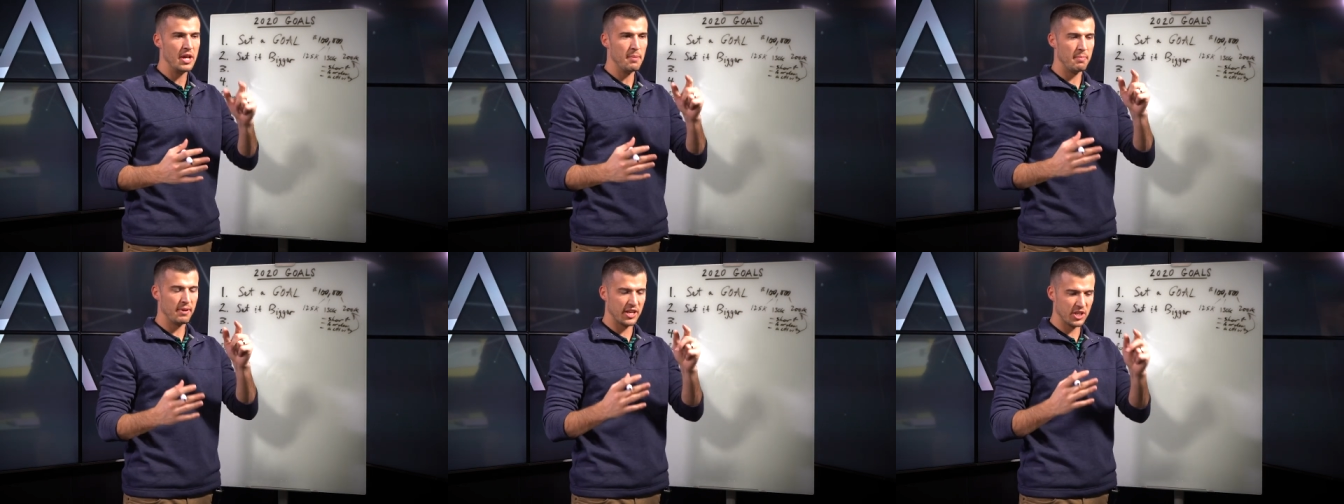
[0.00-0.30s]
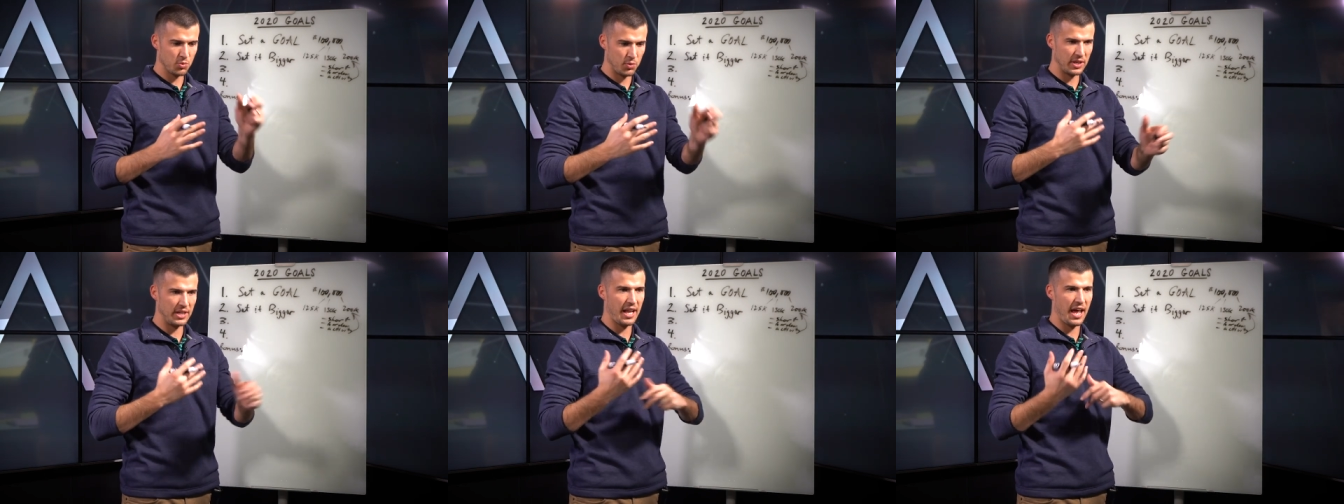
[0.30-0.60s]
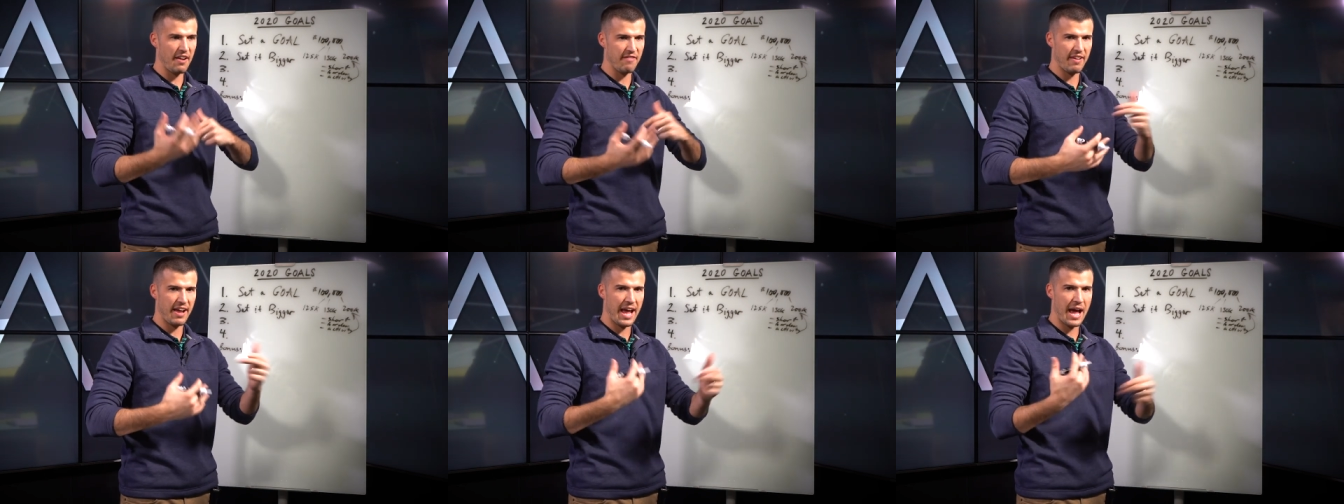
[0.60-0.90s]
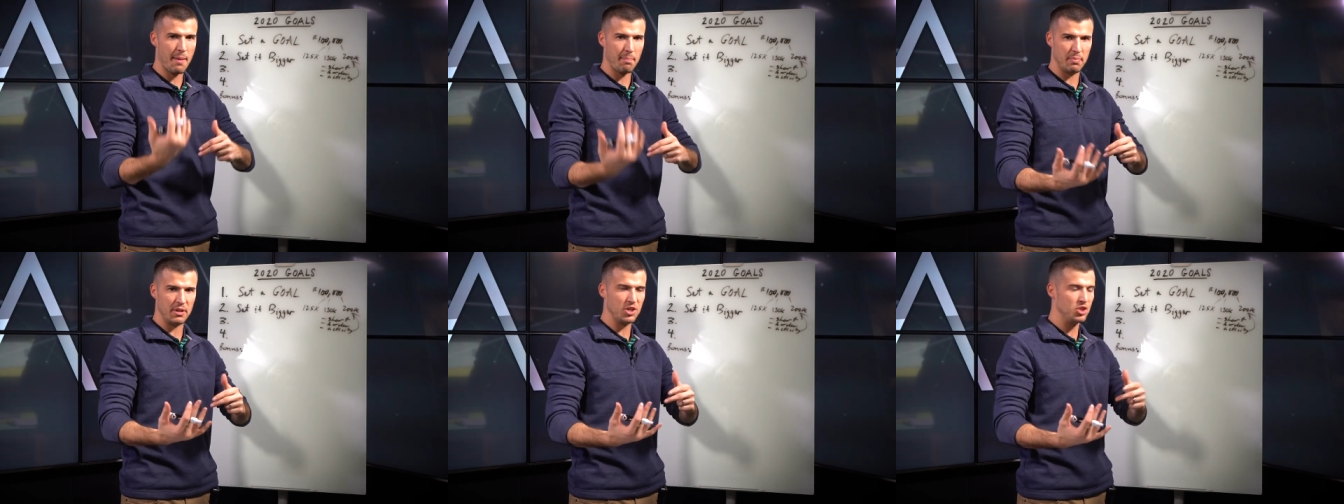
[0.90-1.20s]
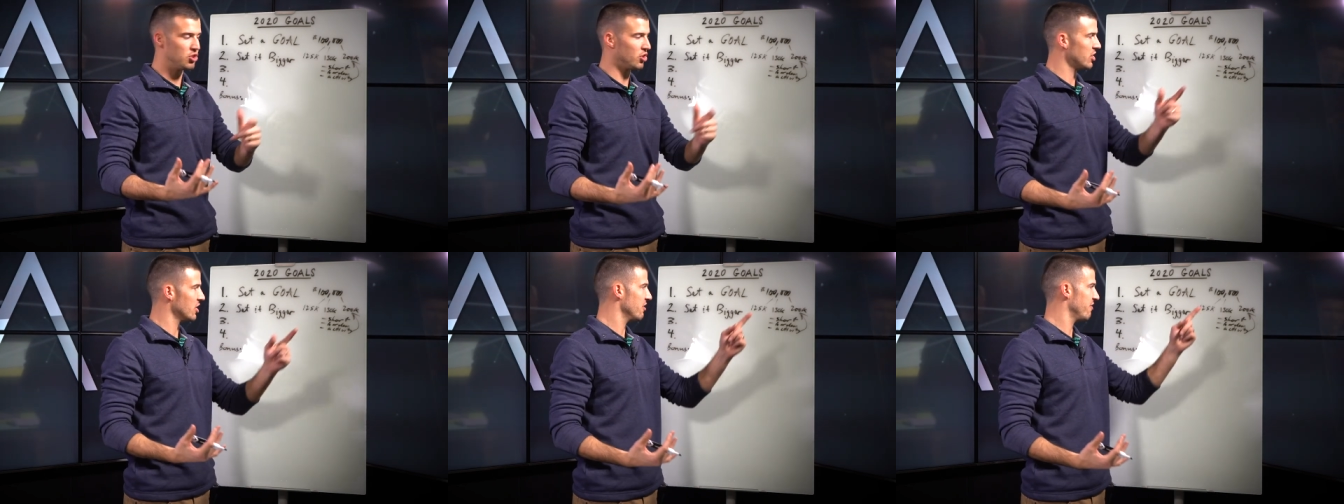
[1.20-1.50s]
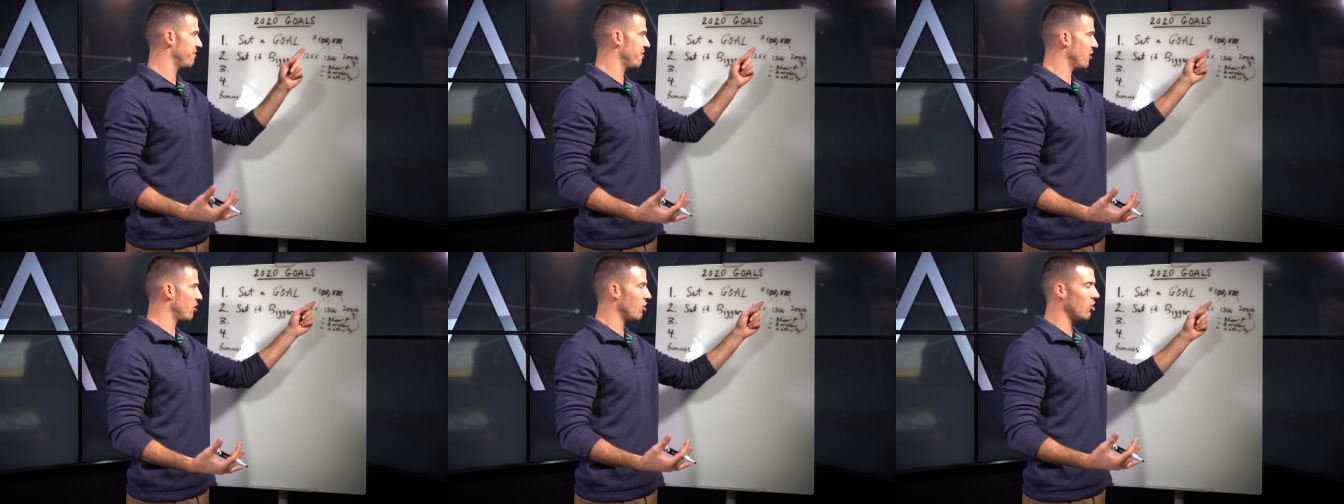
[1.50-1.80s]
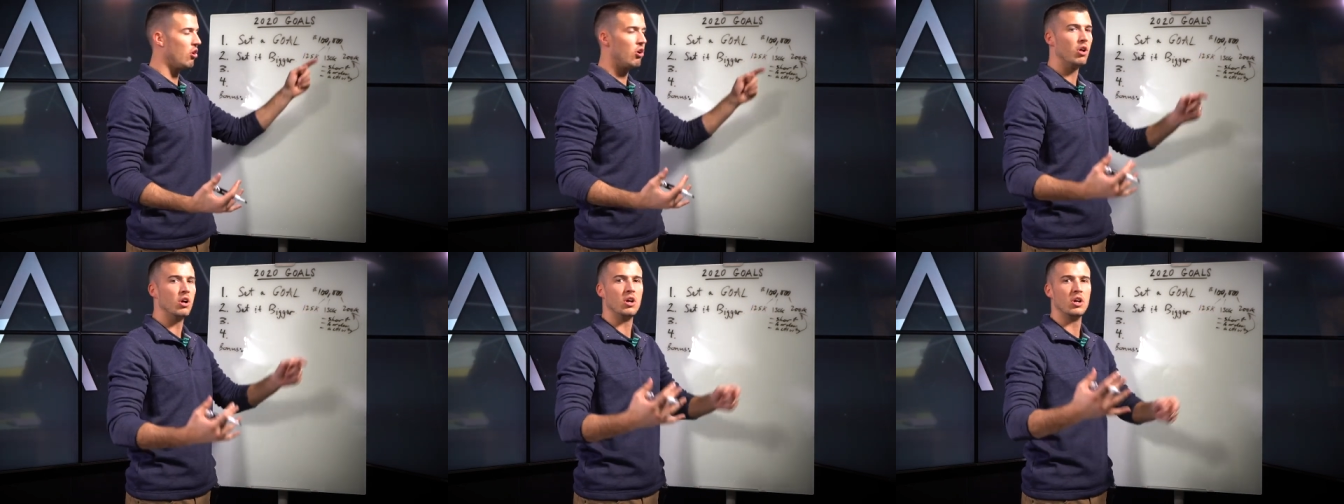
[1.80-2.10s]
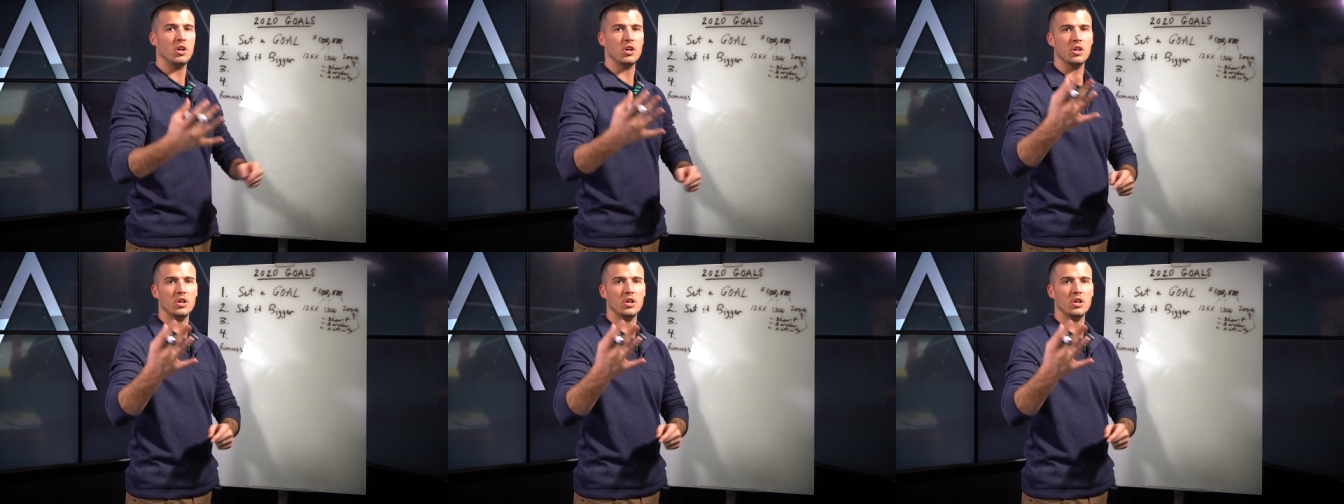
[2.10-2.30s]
Because when life happens, you're going to fall